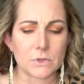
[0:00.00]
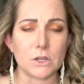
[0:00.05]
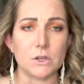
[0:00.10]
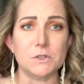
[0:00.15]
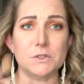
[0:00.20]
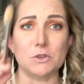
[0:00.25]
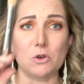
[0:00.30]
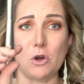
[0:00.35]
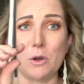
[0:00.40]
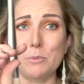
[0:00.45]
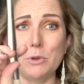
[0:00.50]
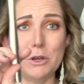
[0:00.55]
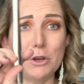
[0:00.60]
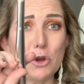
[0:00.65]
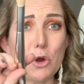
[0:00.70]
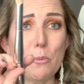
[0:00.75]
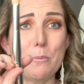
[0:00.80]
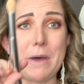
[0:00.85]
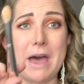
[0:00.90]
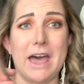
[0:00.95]
So I'm going to
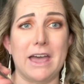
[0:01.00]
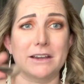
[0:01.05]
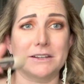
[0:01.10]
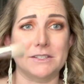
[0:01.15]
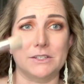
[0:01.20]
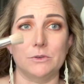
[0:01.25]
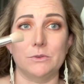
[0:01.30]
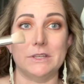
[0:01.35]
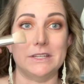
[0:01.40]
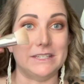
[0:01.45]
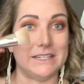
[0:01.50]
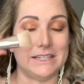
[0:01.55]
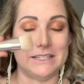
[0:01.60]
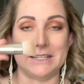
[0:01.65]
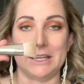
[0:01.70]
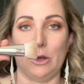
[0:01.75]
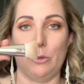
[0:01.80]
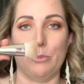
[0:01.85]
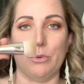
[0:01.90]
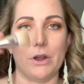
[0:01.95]
go back to the
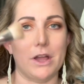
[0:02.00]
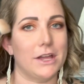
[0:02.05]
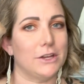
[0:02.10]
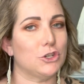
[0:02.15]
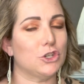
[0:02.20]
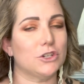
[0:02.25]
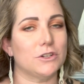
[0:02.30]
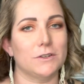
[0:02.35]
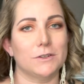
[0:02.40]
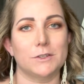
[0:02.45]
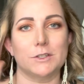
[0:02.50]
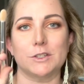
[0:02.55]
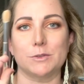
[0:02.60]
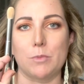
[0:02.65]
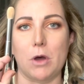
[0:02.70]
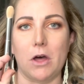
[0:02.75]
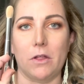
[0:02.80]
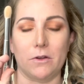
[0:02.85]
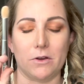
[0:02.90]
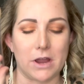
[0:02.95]
detail brush,
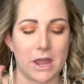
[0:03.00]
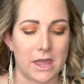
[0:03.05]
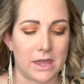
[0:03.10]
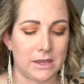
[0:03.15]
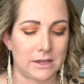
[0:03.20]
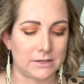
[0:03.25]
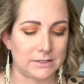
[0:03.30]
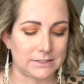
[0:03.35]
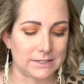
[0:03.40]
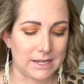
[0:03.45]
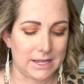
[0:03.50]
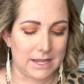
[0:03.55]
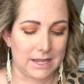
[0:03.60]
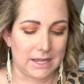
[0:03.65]
smaller end,